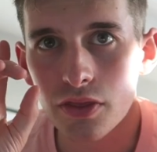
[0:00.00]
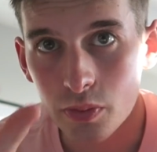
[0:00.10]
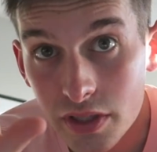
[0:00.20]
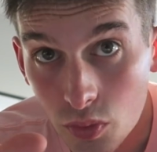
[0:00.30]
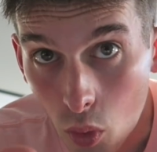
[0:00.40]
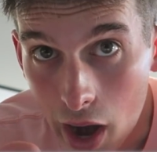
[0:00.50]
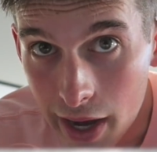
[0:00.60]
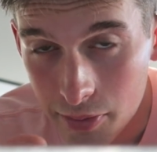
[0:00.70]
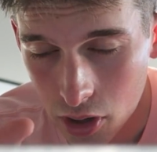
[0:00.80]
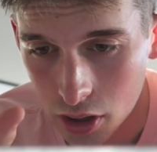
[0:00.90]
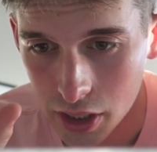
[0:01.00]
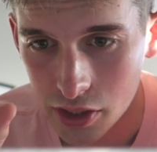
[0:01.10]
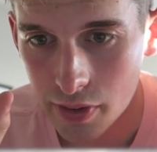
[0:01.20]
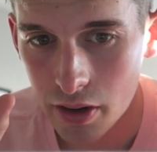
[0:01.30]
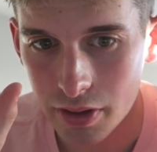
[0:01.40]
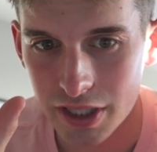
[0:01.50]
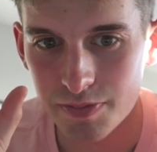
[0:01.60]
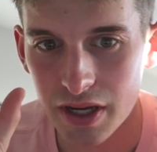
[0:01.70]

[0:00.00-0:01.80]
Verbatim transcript: The reason why I'm calling you out is